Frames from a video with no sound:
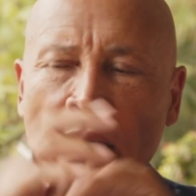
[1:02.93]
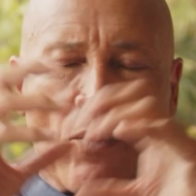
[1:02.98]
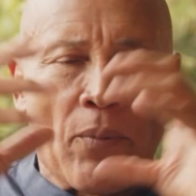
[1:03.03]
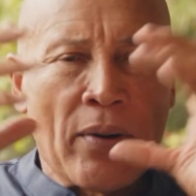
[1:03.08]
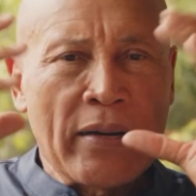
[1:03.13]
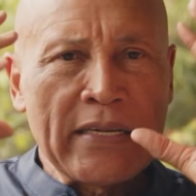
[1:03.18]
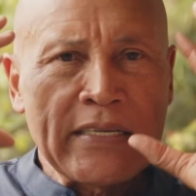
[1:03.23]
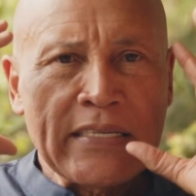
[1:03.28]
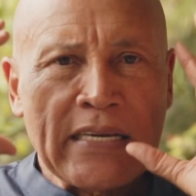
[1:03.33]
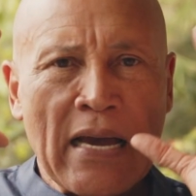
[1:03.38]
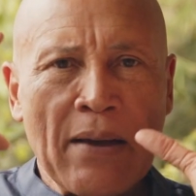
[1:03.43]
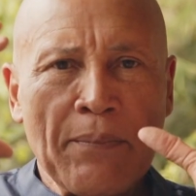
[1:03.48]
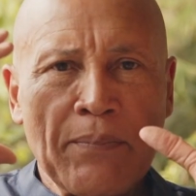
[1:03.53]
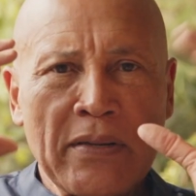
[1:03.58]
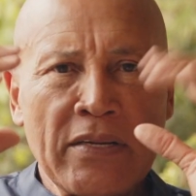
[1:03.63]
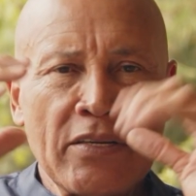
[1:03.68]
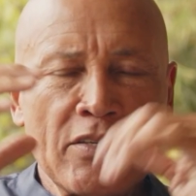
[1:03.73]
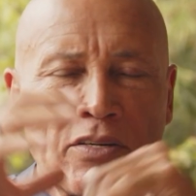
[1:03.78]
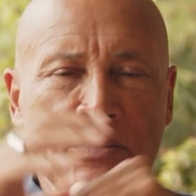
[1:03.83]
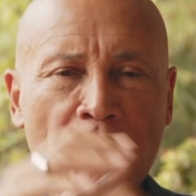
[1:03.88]
When this
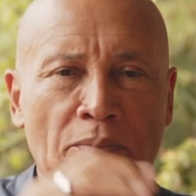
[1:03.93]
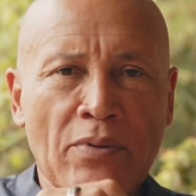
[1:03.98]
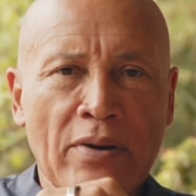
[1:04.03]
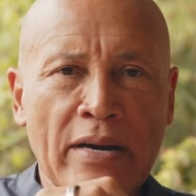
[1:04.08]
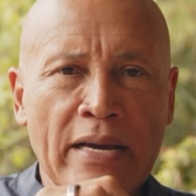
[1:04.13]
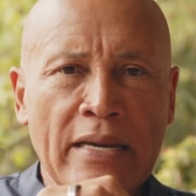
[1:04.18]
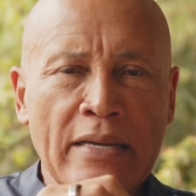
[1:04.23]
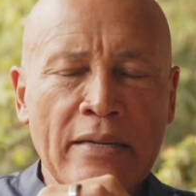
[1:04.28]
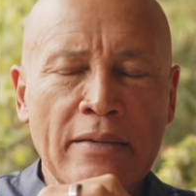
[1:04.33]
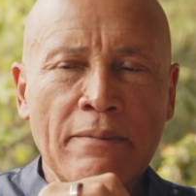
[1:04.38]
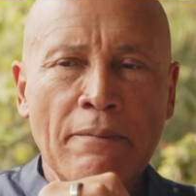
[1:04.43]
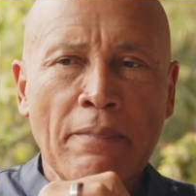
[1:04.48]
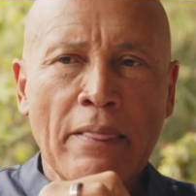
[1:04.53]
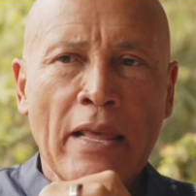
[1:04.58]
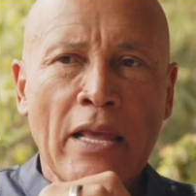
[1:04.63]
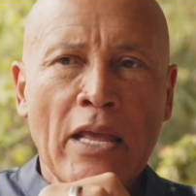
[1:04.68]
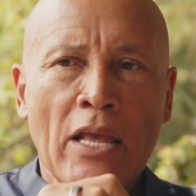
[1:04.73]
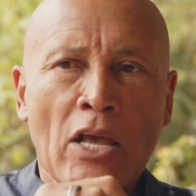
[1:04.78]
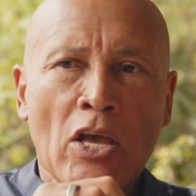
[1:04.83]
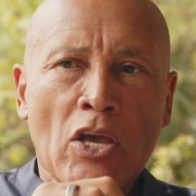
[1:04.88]
happens in your brain,
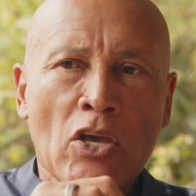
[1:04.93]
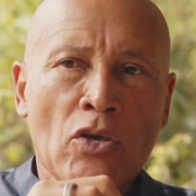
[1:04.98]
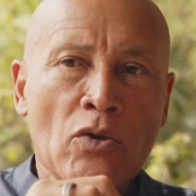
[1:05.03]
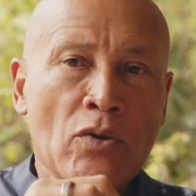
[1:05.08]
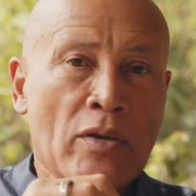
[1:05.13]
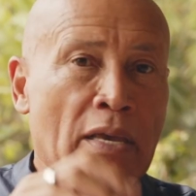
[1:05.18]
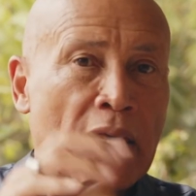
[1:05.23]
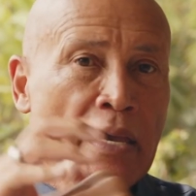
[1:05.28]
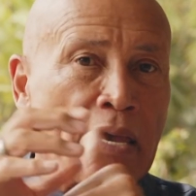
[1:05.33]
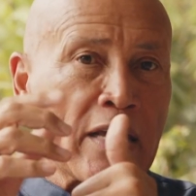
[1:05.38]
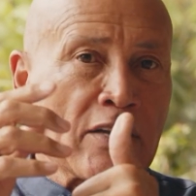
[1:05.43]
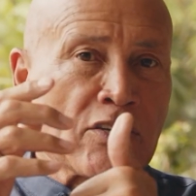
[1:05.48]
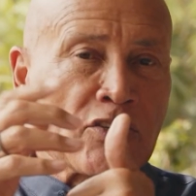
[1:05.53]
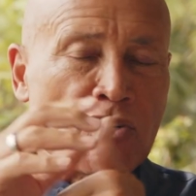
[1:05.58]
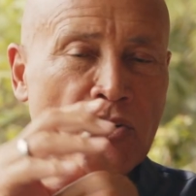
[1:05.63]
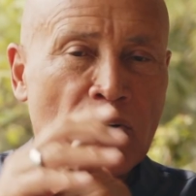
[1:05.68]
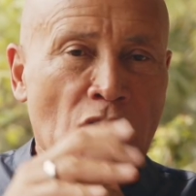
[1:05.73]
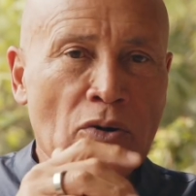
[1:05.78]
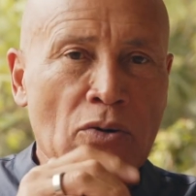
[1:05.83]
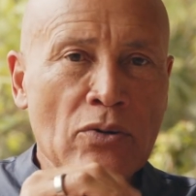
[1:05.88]
you can get
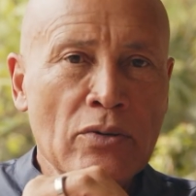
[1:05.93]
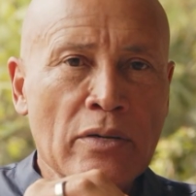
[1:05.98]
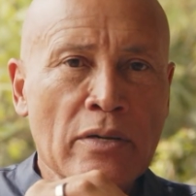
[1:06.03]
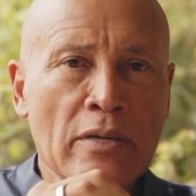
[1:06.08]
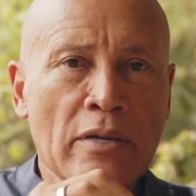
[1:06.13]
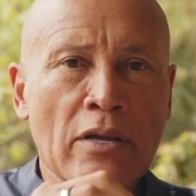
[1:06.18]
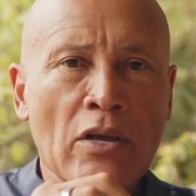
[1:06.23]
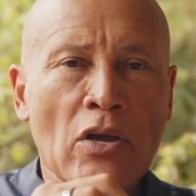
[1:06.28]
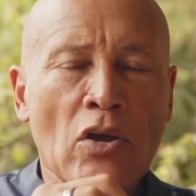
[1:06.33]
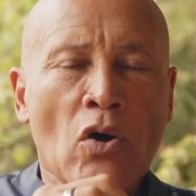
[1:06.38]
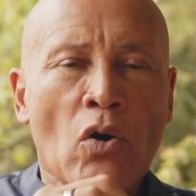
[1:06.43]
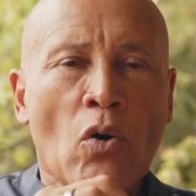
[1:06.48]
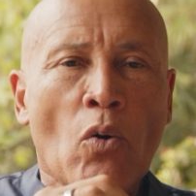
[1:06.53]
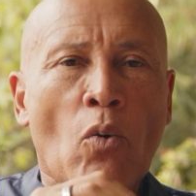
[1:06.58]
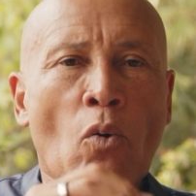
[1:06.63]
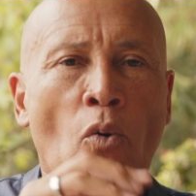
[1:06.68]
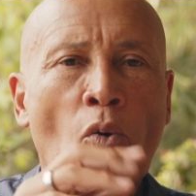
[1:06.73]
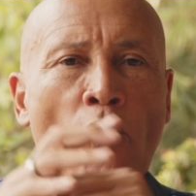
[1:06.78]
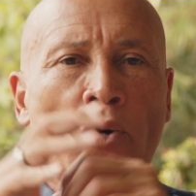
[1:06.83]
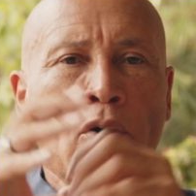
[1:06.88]
stroke,
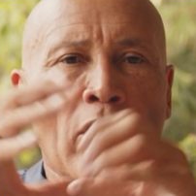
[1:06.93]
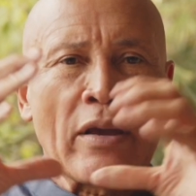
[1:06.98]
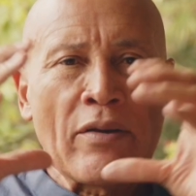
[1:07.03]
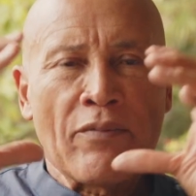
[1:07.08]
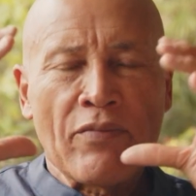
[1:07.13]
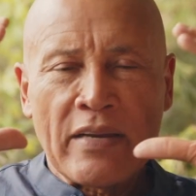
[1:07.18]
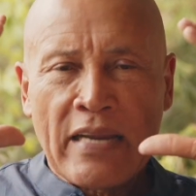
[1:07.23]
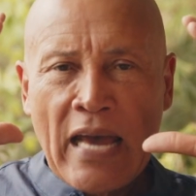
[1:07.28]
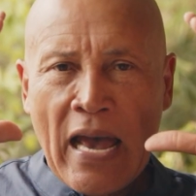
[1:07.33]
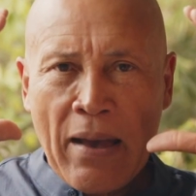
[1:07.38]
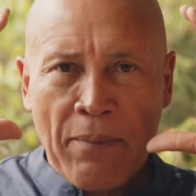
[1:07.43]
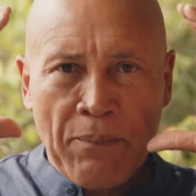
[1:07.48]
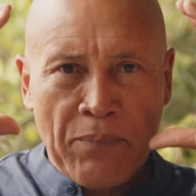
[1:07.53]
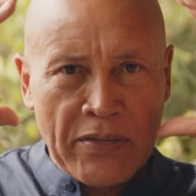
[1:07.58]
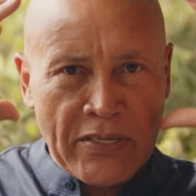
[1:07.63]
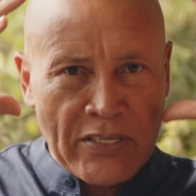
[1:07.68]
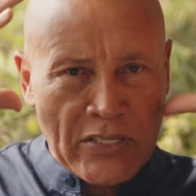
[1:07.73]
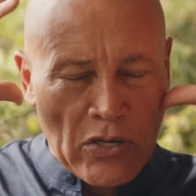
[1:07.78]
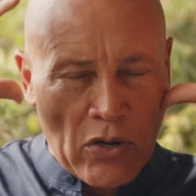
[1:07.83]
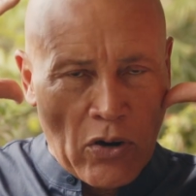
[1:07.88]
or if it
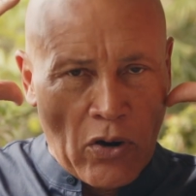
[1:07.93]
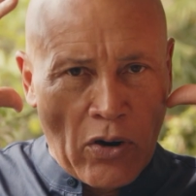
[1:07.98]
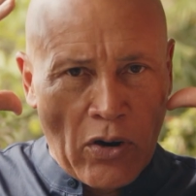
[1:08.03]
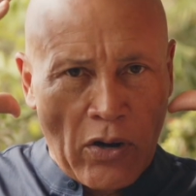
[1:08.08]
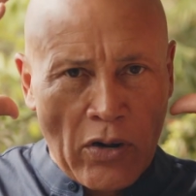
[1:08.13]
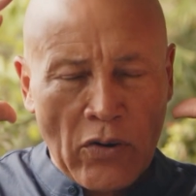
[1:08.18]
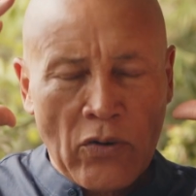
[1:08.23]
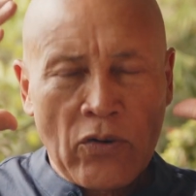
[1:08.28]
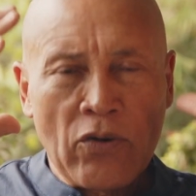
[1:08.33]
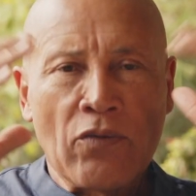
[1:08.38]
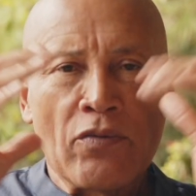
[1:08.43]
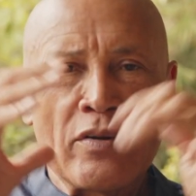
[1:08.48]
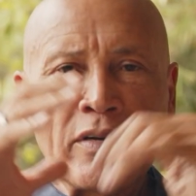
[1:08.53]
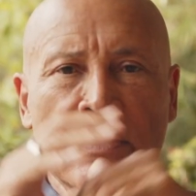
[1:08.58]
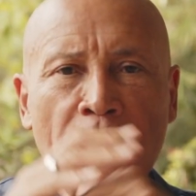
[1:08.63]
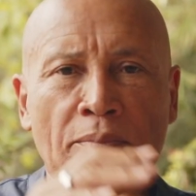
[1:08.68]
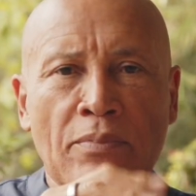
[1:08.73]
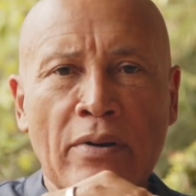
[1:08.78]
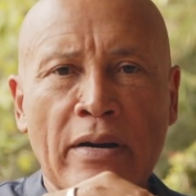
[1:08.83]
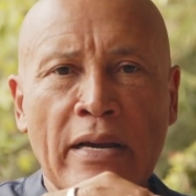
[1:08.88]
happens all over in
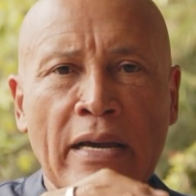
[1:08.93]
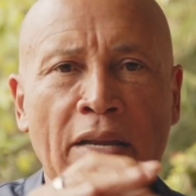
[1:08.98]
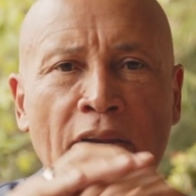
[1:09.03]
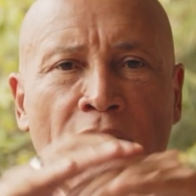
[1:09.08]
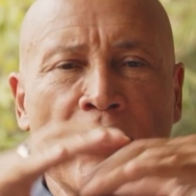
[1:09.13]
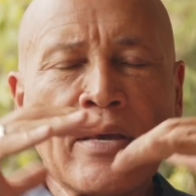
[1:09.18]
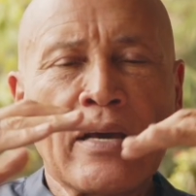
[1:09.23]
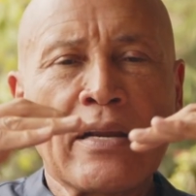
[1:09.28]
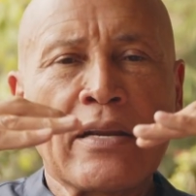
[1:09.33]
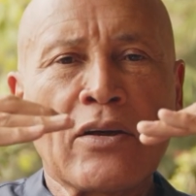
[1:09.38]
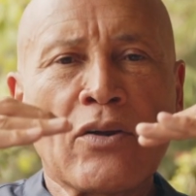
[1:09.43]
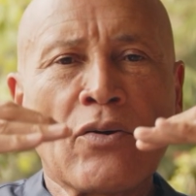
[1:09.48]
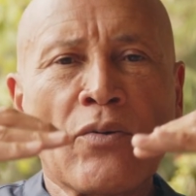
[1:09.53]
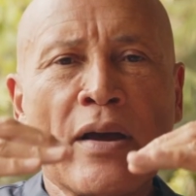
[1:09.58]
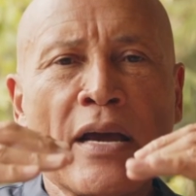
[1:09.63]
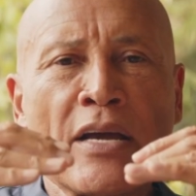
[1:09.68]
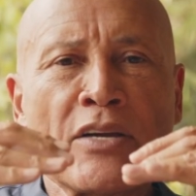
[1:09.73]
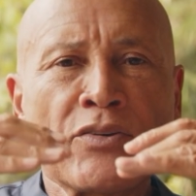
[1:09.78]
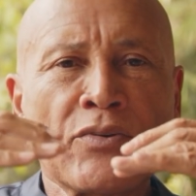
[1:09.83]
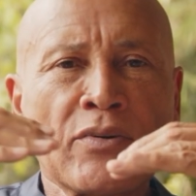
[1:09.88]
the brain, you get a
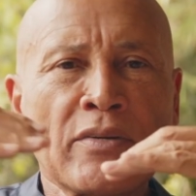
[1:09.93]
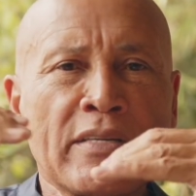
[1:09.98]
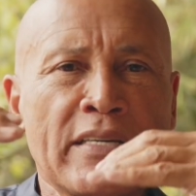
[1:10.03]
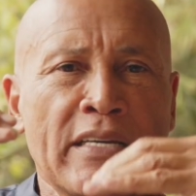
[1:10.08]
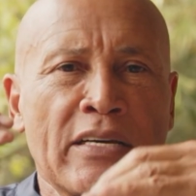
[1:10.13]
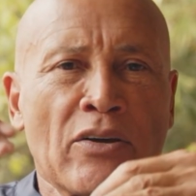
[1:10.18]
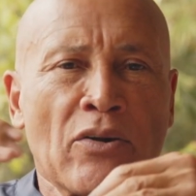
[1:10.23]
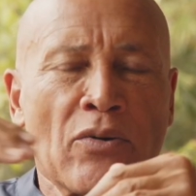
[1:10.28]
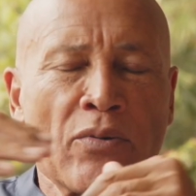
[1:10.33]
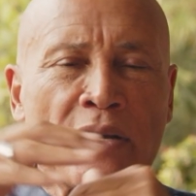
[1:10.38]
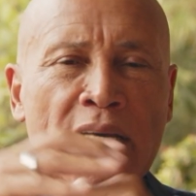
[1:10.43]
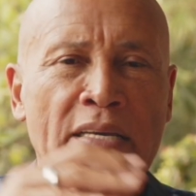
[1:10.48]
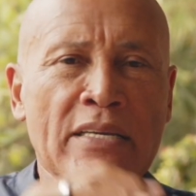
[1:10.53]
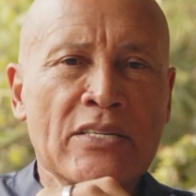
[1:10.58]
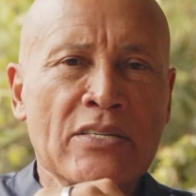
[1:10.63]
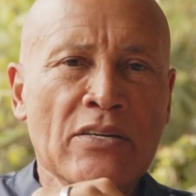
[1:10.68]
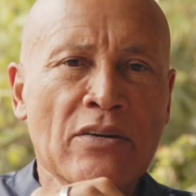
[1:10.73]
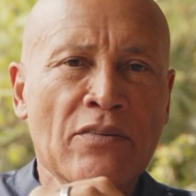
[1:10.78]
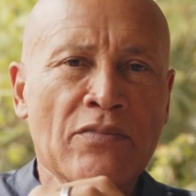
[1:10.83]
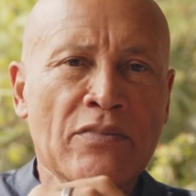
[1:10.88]
gradual
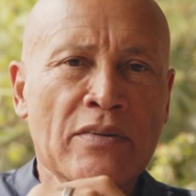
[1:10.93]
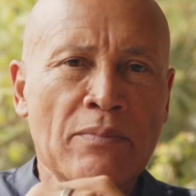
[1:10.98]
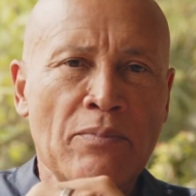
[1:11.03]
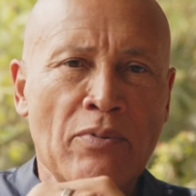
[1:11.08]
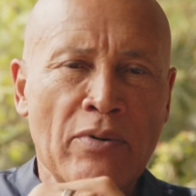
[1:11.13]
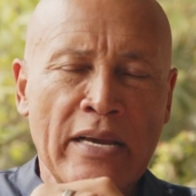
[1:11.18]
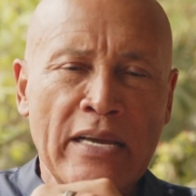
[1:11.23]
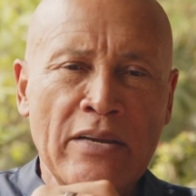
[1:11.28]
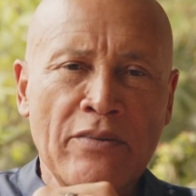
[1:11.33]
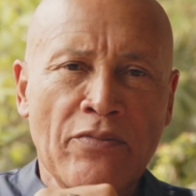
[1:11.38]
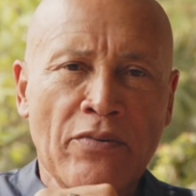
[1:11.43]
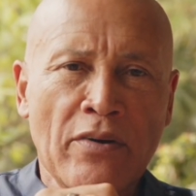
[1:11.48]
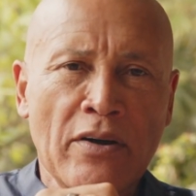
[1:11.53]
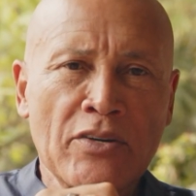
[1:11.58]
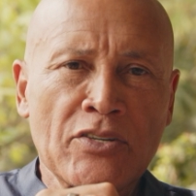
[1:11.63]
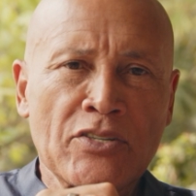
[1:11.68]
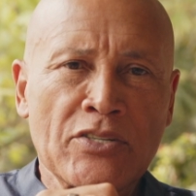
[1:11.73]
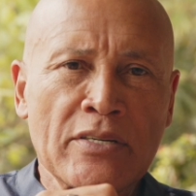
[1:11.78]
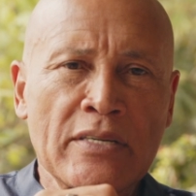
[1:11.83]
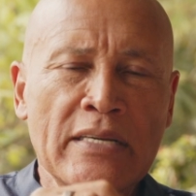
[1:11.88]
decrease of the brain
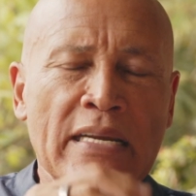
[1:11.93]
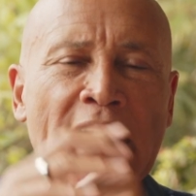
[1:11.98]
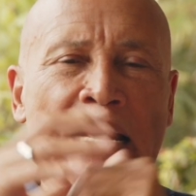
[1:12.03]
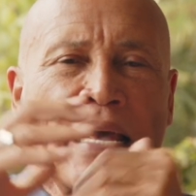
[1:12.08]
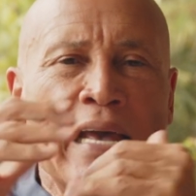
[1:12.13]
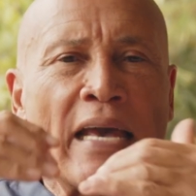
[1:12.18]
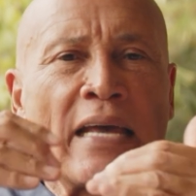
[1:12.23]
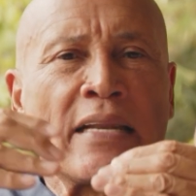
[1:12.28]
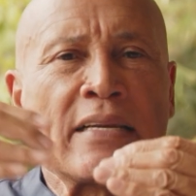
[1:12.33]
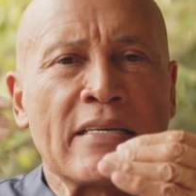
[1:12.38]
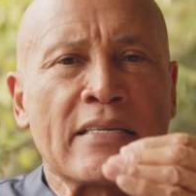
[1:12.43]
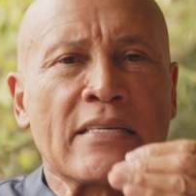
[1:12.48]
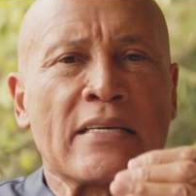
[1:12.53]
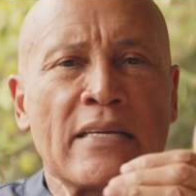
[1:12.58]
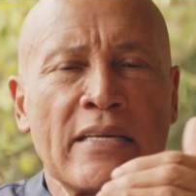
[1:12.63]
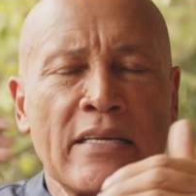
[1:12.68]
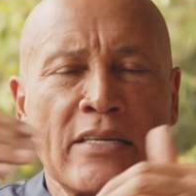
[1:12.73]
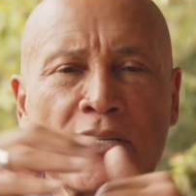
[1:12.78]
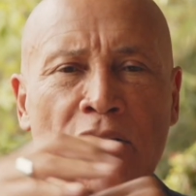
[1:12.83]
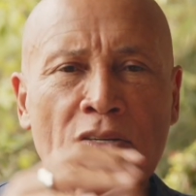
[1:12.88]
function, and this
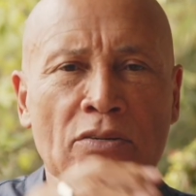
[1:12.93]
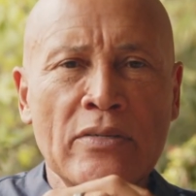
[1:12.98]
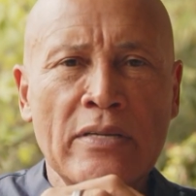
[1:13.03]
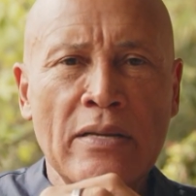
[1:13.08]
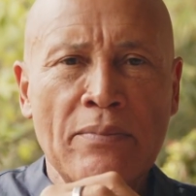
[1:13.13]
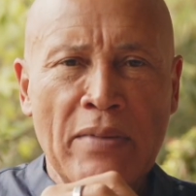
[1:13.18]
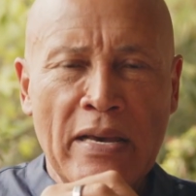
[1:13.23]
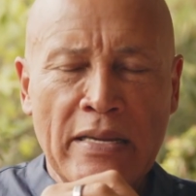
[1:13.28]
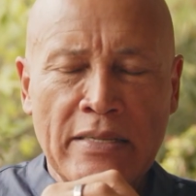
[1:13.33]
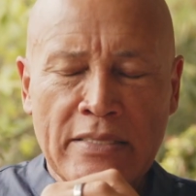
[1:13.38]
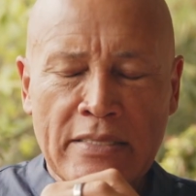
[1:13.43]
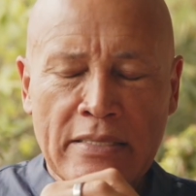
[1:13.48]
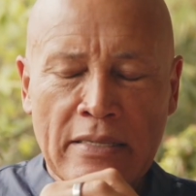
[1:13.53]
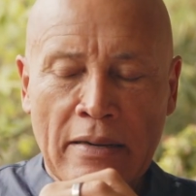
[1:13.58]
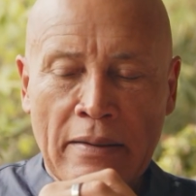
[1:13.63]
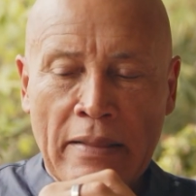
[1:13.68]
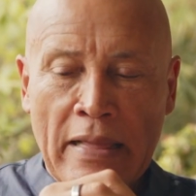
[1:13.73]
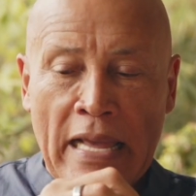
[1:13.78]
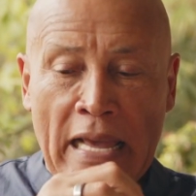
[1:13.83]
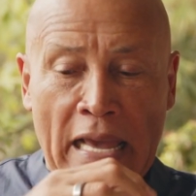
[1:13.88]
leads to dementia.